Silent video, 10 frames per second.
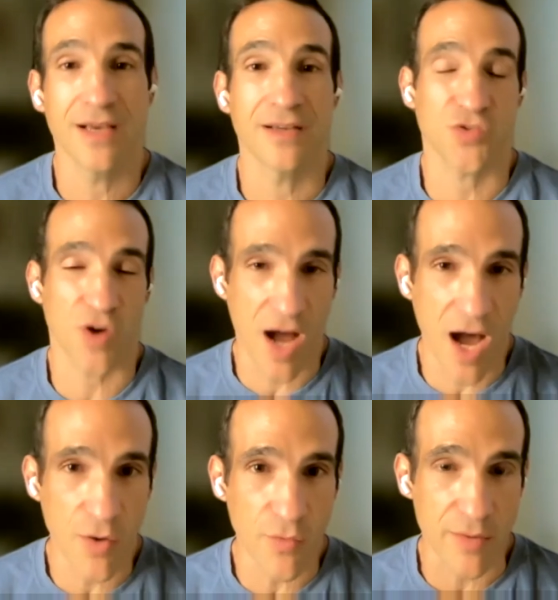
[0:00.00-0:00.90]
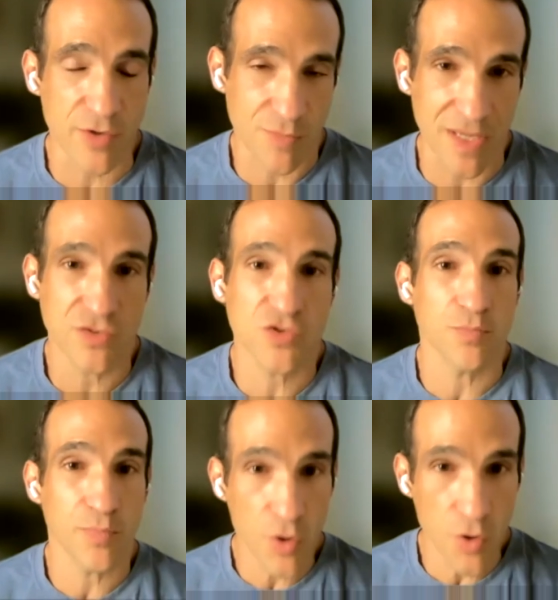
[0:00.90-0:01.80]
trahare, which means to
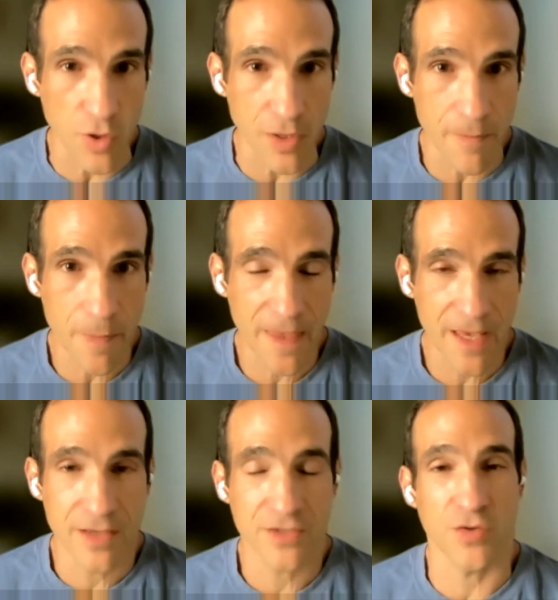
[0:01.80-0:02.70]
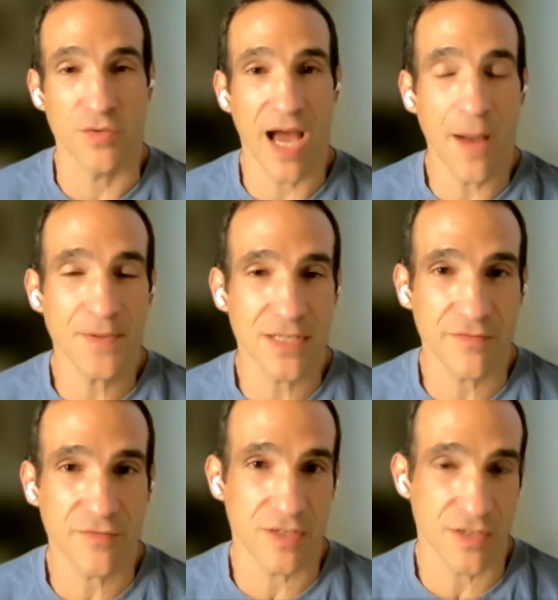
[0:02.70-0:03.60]
pull. So the opposite
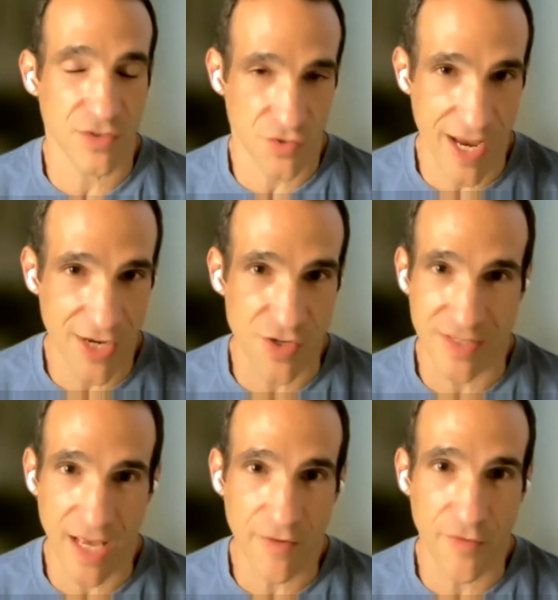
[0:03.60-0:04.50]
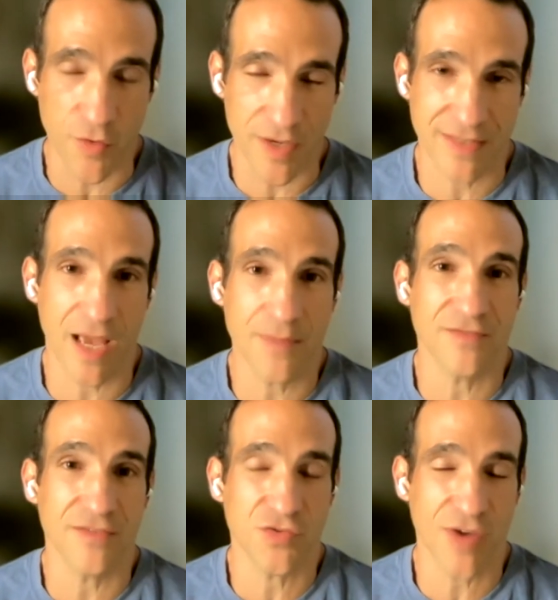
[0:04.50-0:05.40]
of distraction is not focus. The opposite of
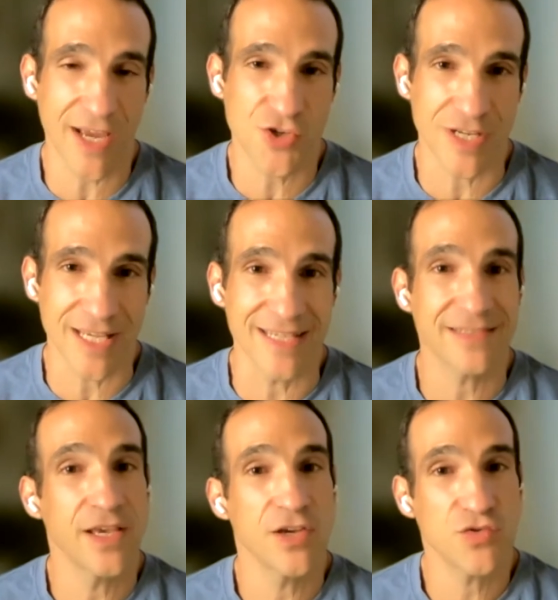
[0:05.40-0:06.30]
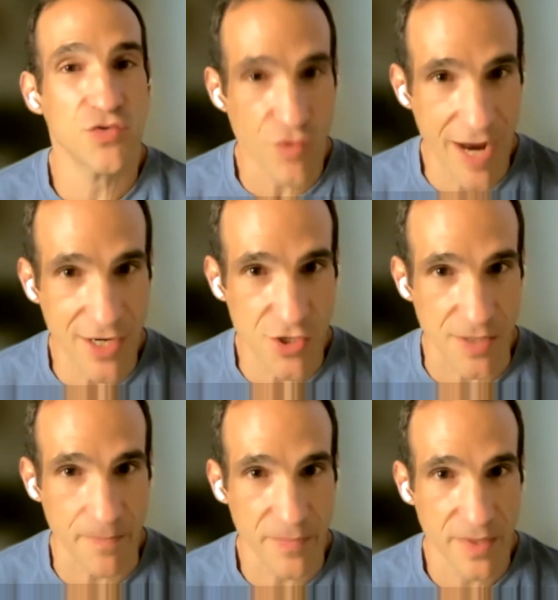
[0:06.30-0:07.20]
distraction is
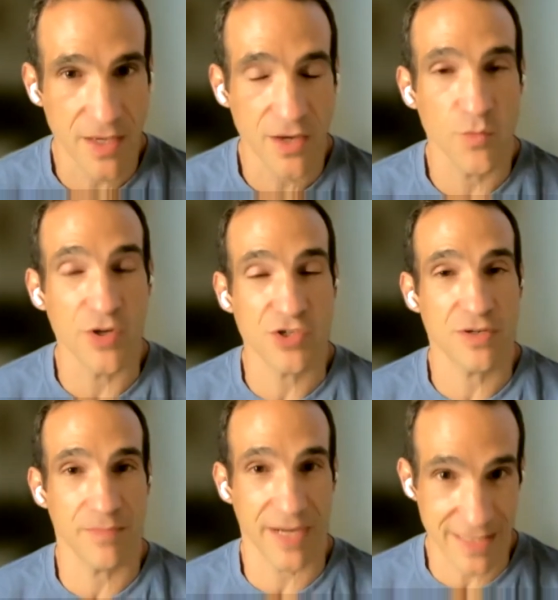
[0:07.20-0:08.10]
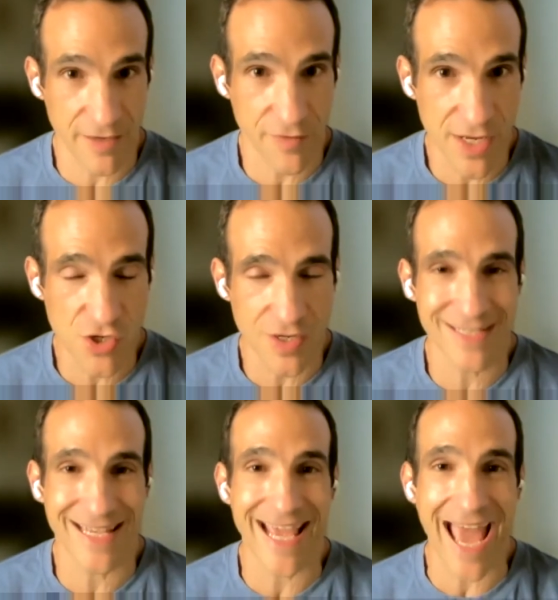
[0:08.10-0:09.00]
traction, which by definition is
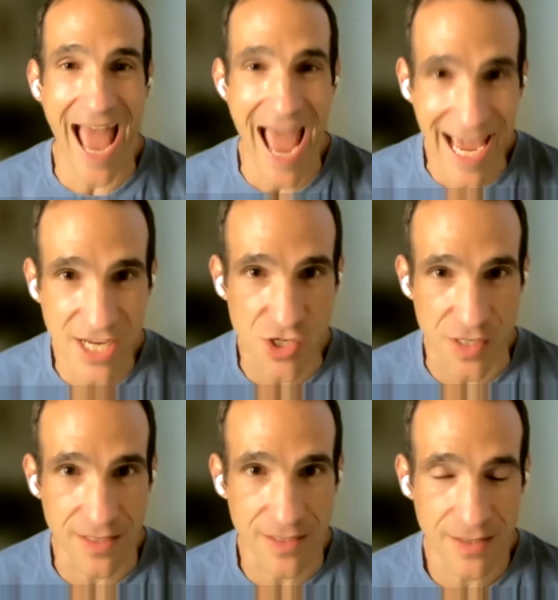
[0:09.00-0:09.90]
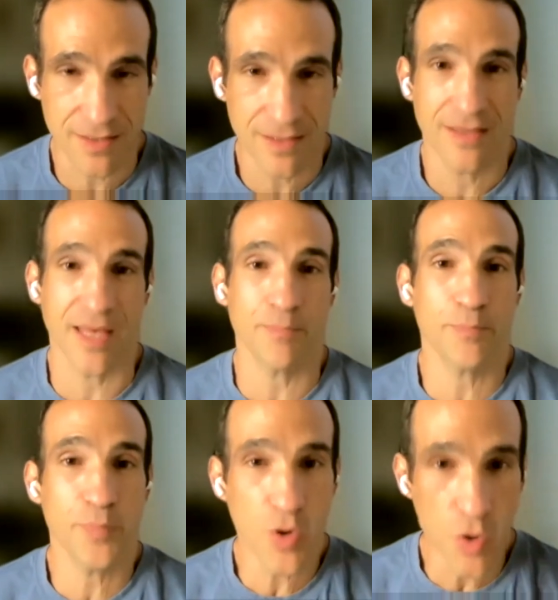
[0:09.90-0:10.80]
any action that
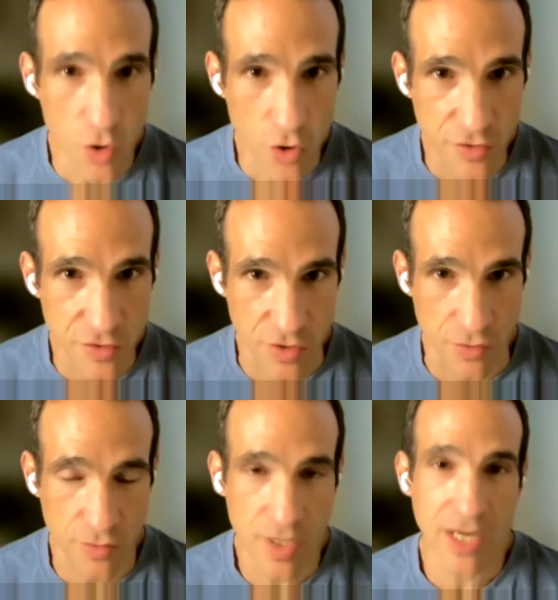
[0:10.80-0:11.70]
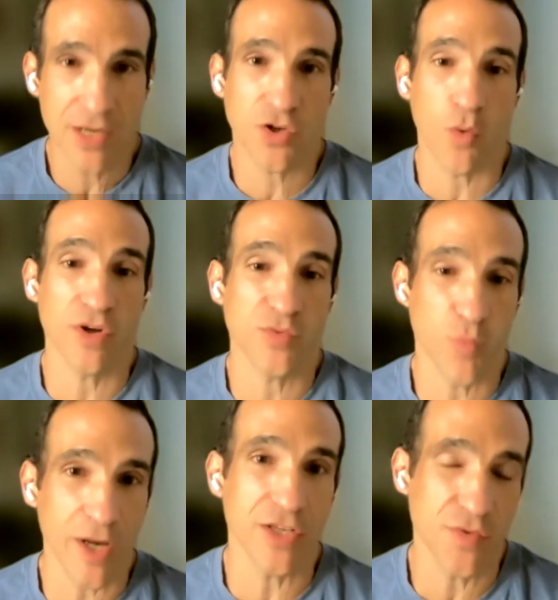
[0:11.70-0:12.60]
pulls you towards
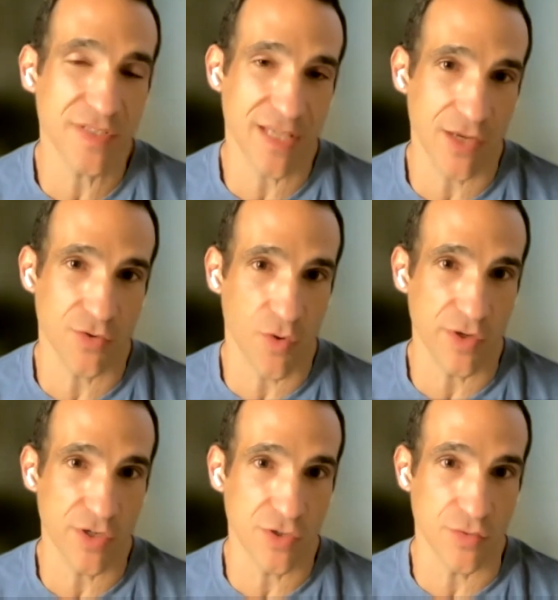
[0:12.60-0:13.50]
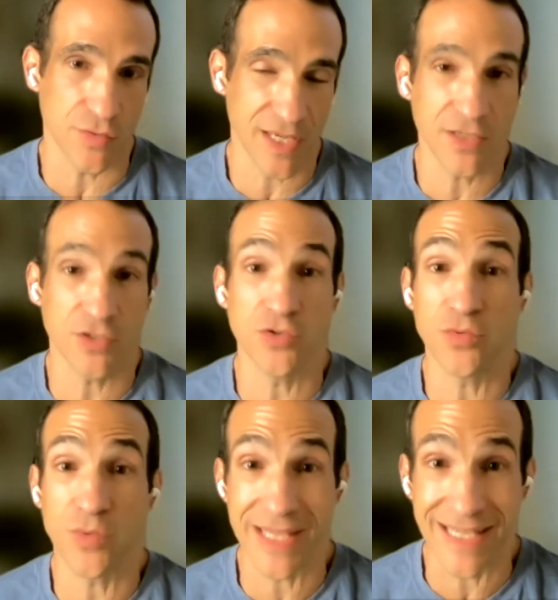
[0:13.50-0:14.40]
what you say you're going to do, things that you do
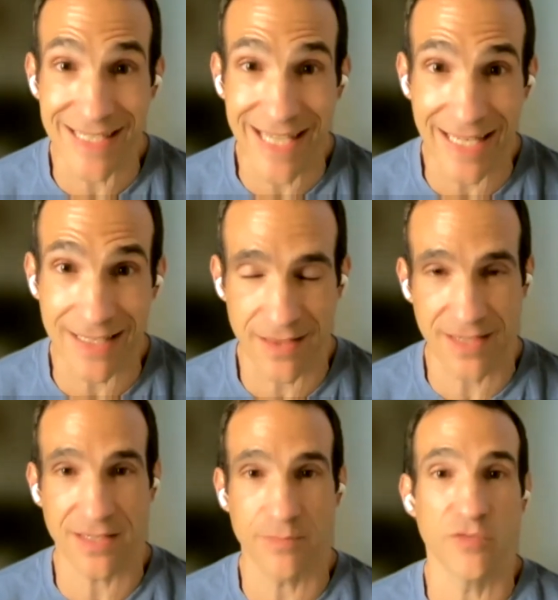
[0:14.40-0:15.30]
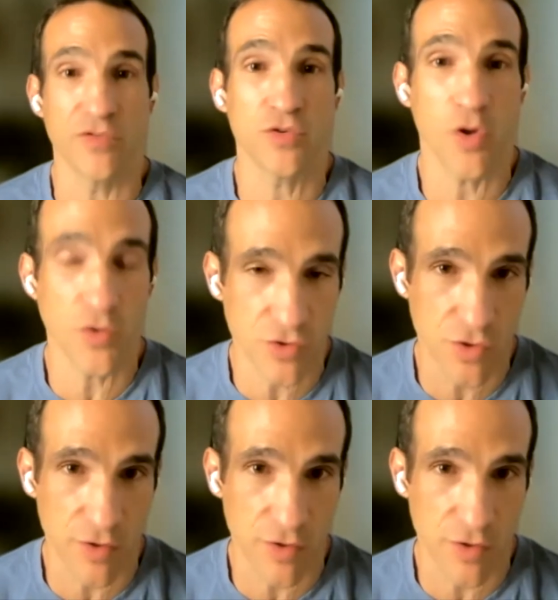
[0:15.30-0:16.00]
with intent, things that move you closer to your